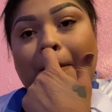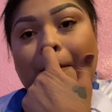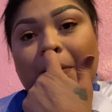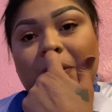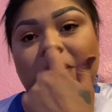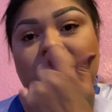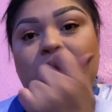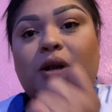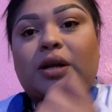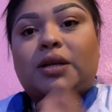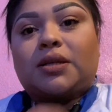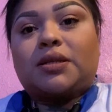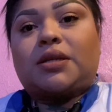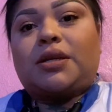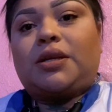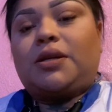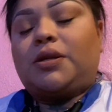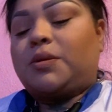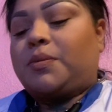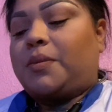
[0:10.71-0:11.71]
Sorry,
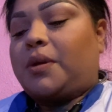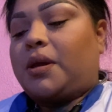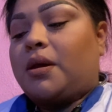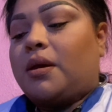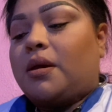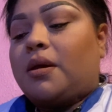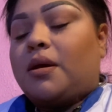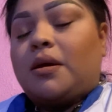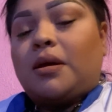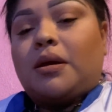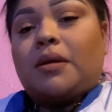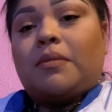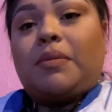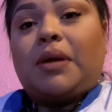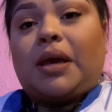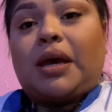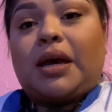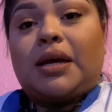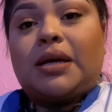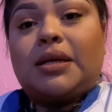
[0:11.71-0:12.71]
excuse me.
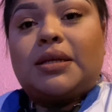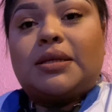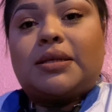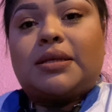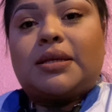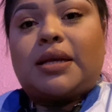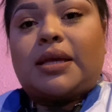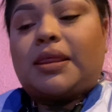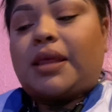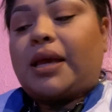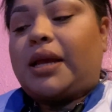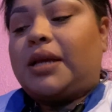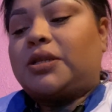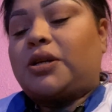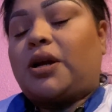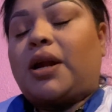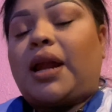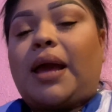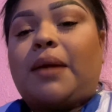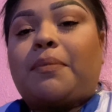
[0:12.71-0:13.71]
Because these
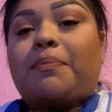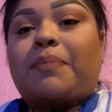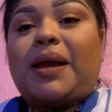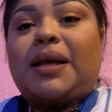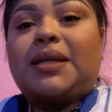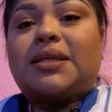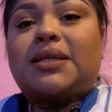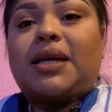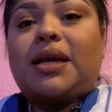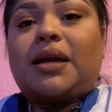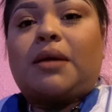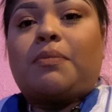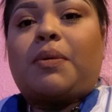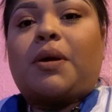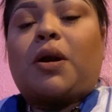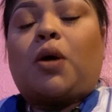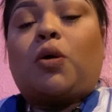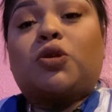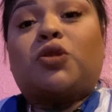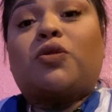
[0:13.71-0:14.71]
are like basic
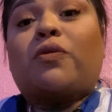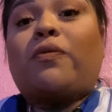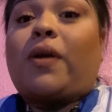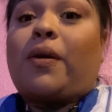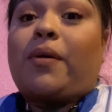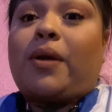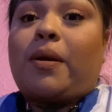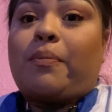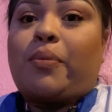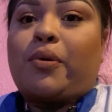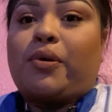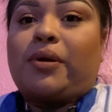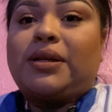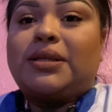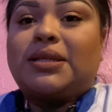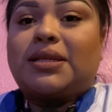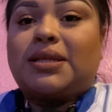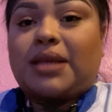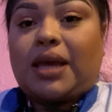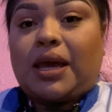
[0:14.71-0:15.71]
but also very
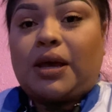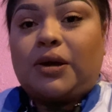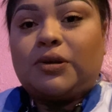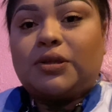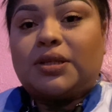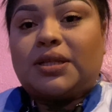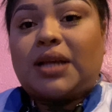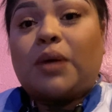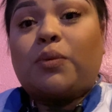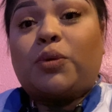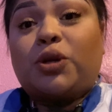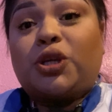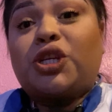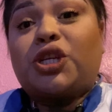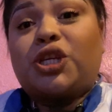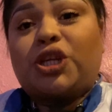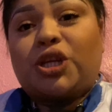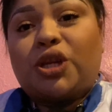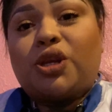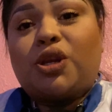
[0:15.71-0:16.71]
important skills that we
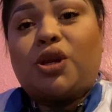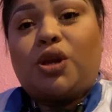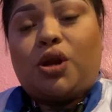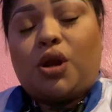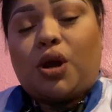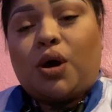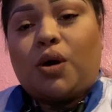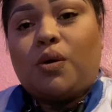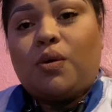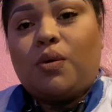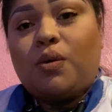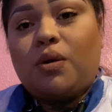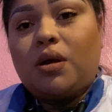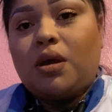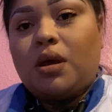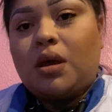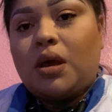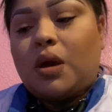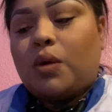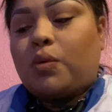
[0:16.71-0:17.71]
should know
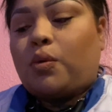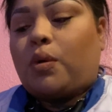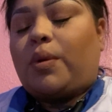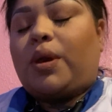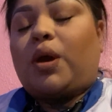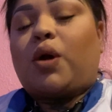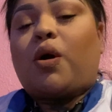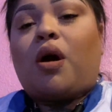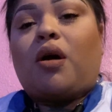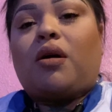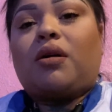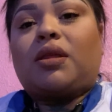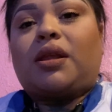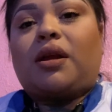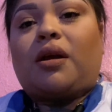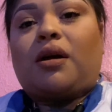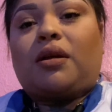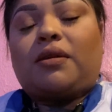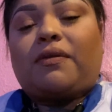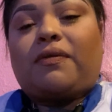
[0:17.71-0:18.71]
when we go out
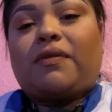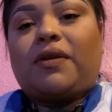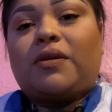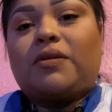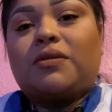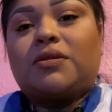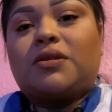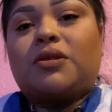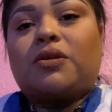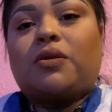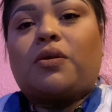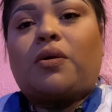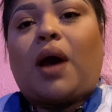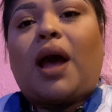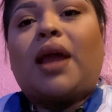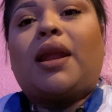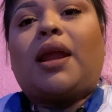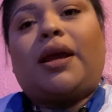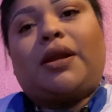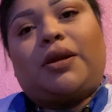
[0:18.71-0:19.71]
there on the field. So
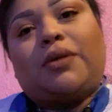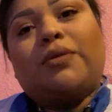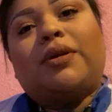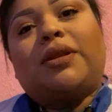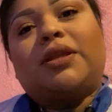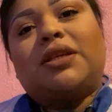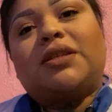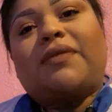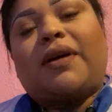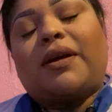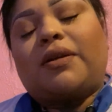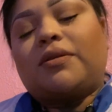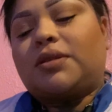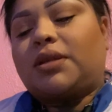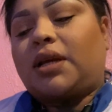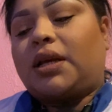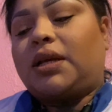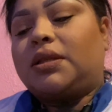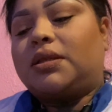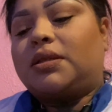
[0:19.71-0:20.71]
I like doing these vital
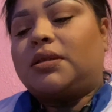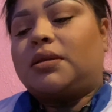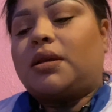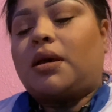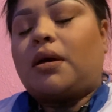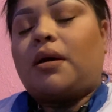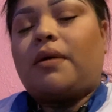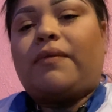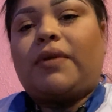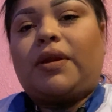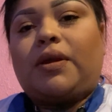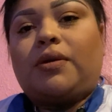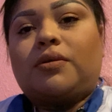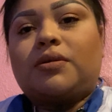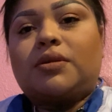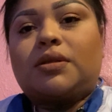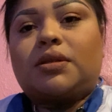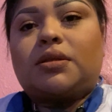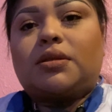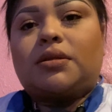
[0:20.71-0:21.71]
signs
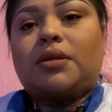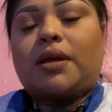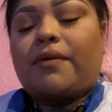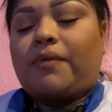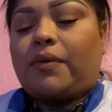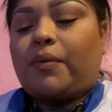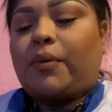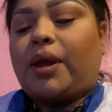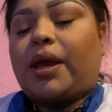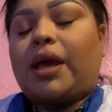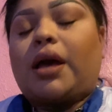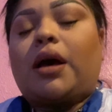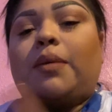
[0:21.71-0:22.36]
videos every week.